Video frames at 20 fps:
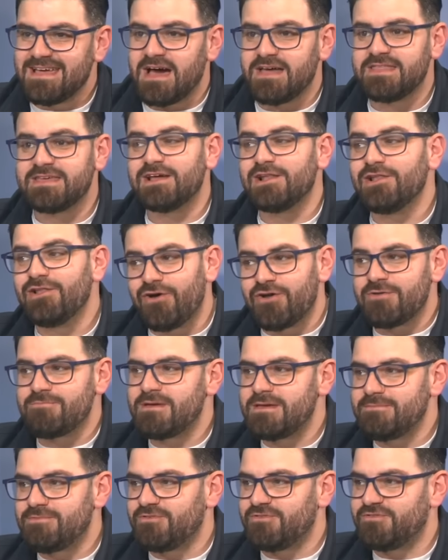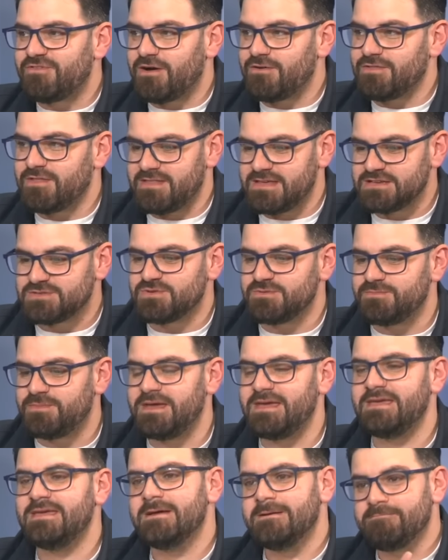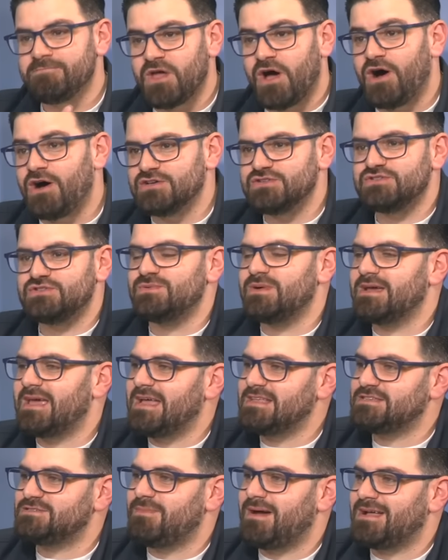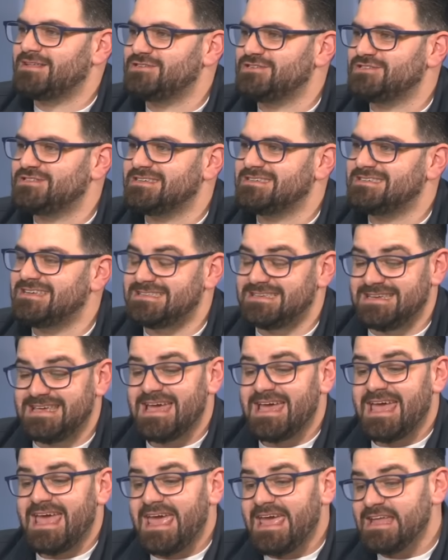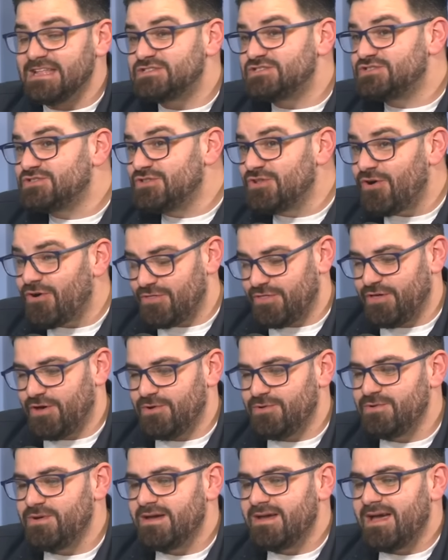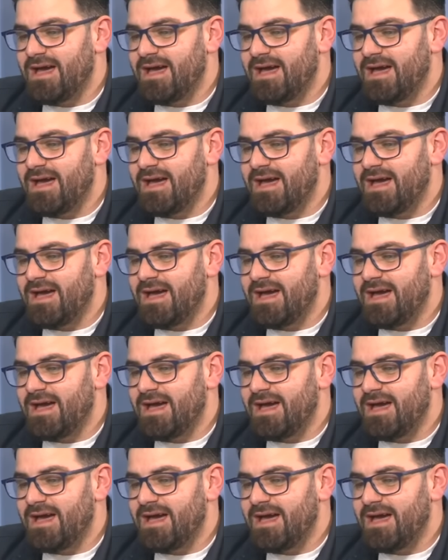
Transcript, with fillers: I think a lot of people felt that this would be Arsenal against Manchester City. It's not, though.